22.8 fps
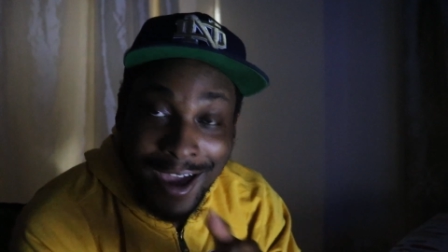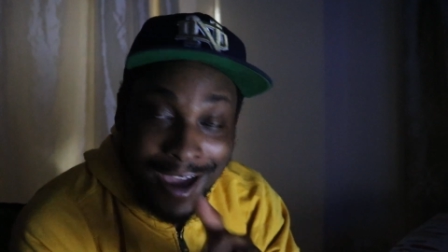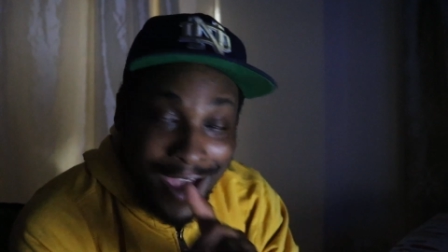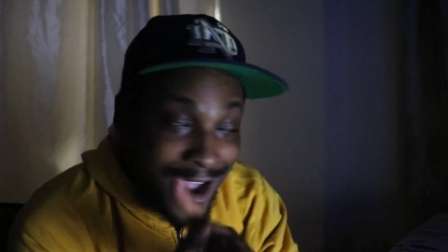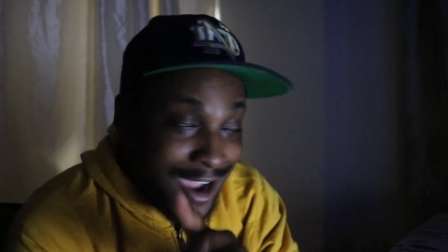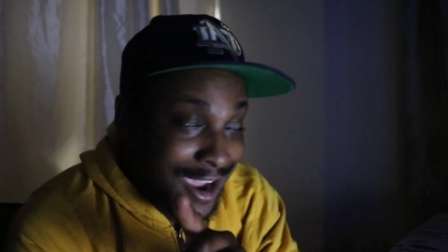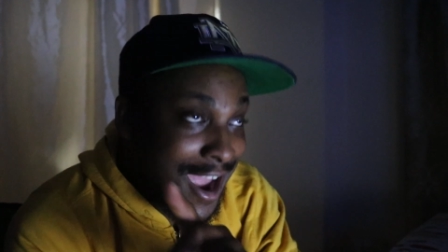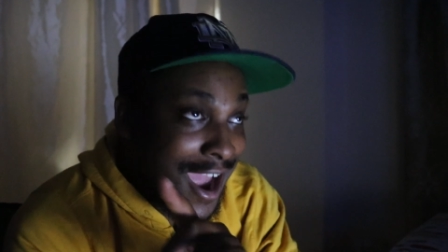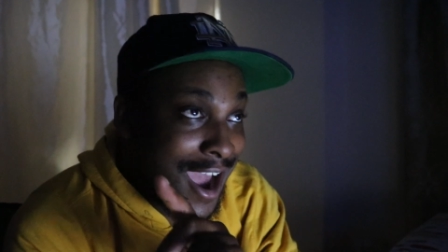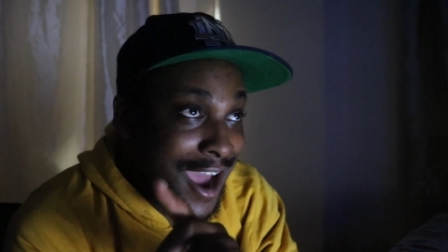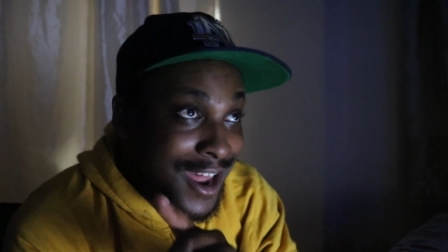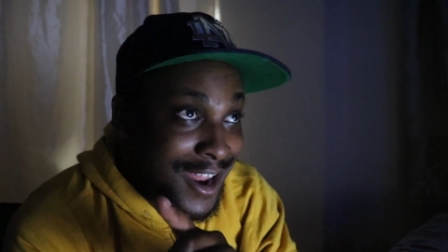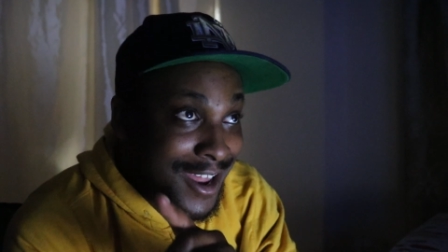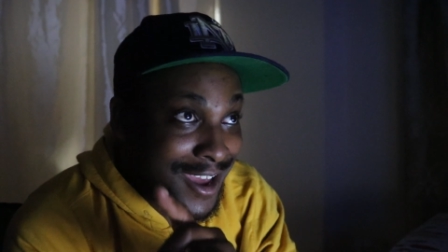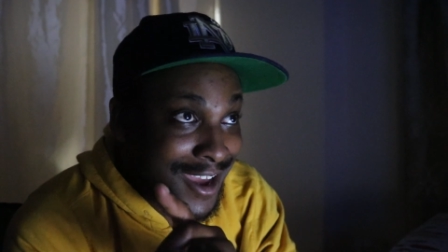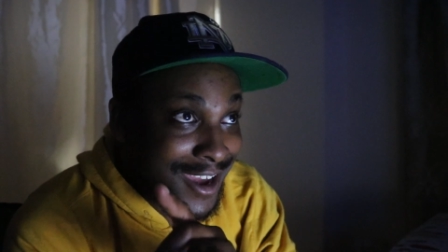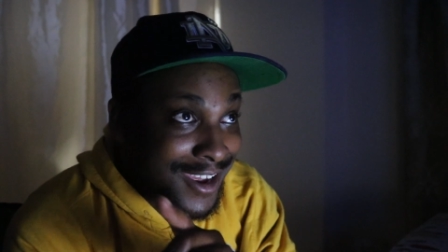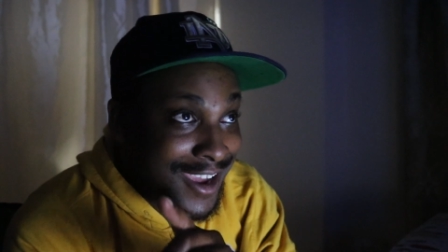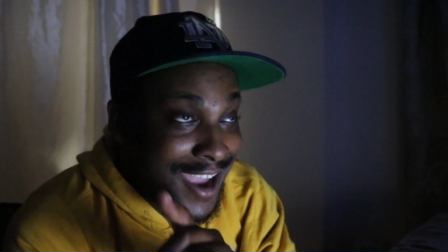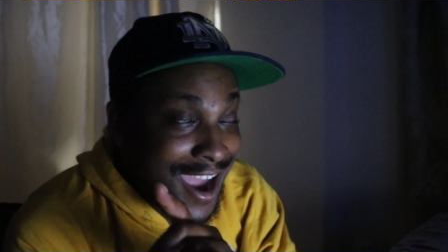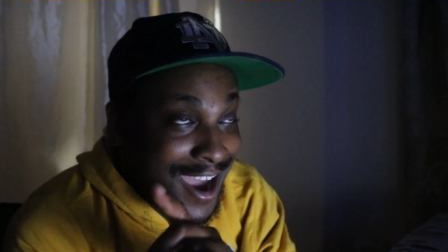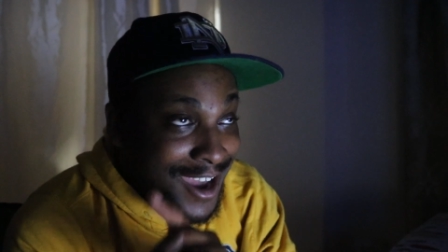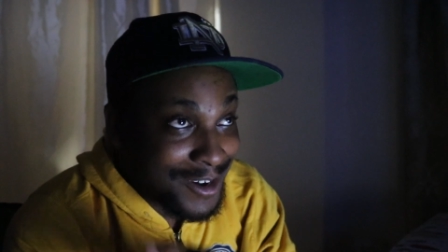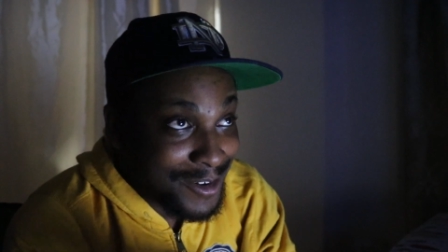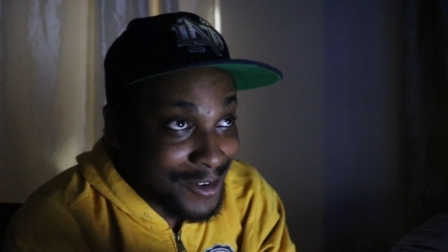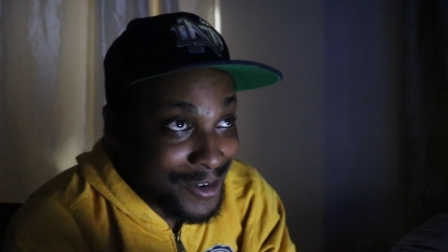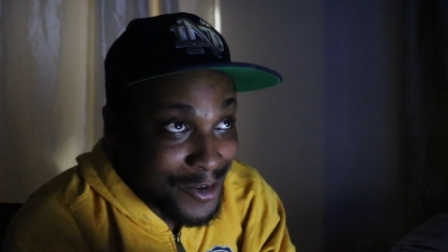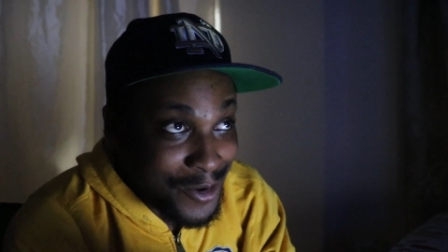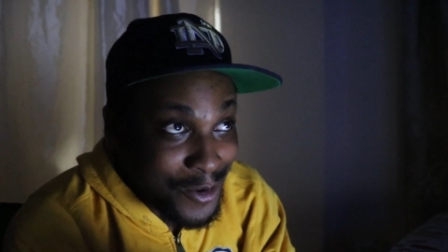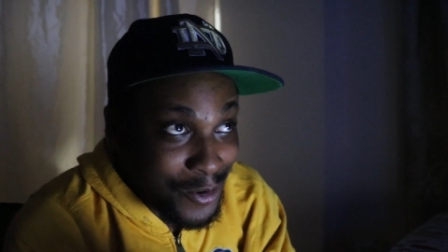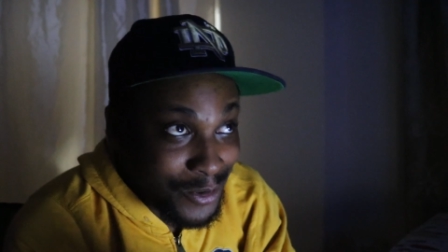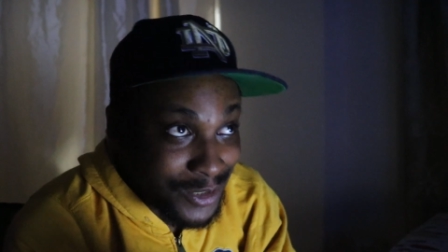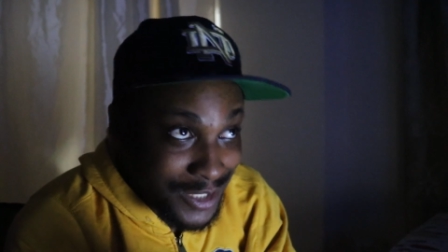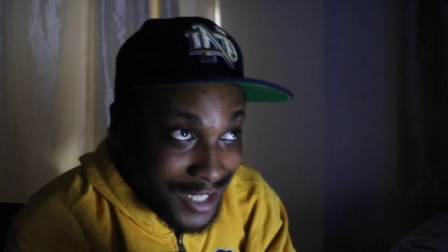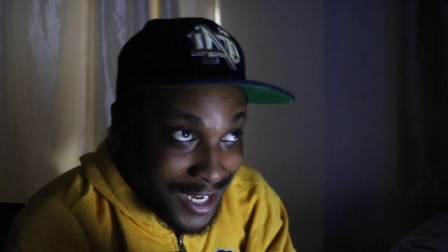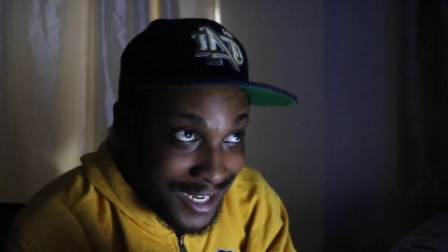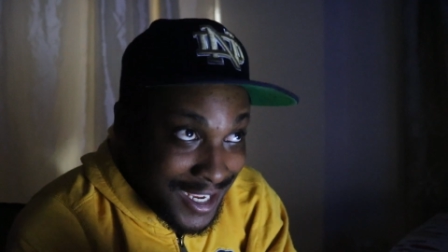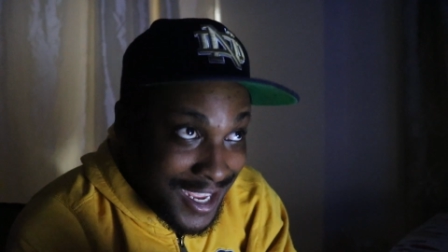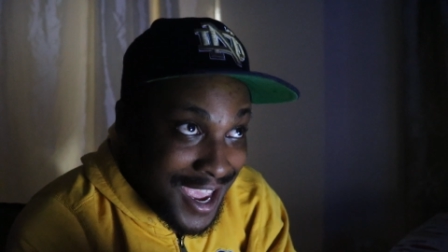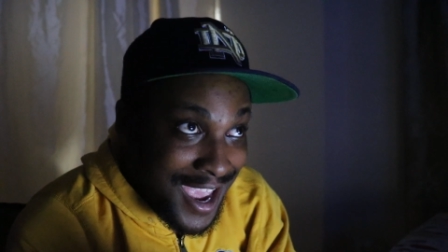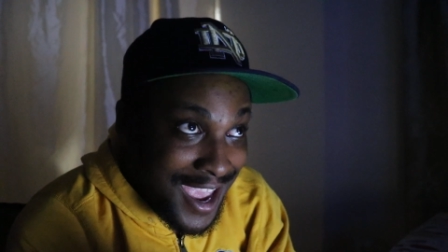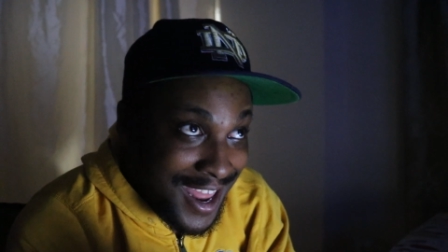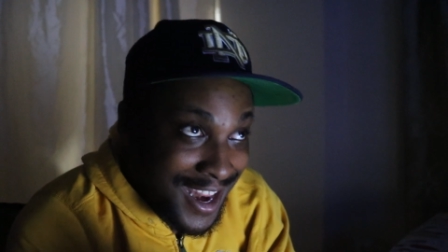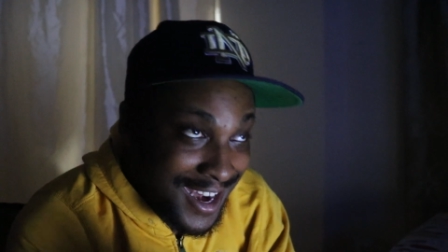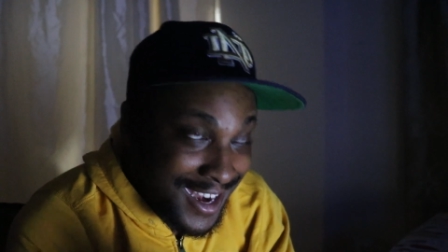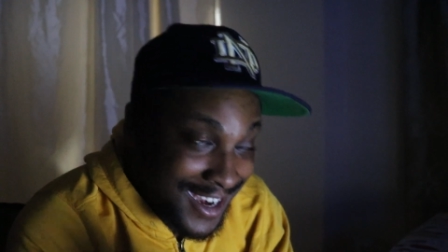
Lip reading: I got news again.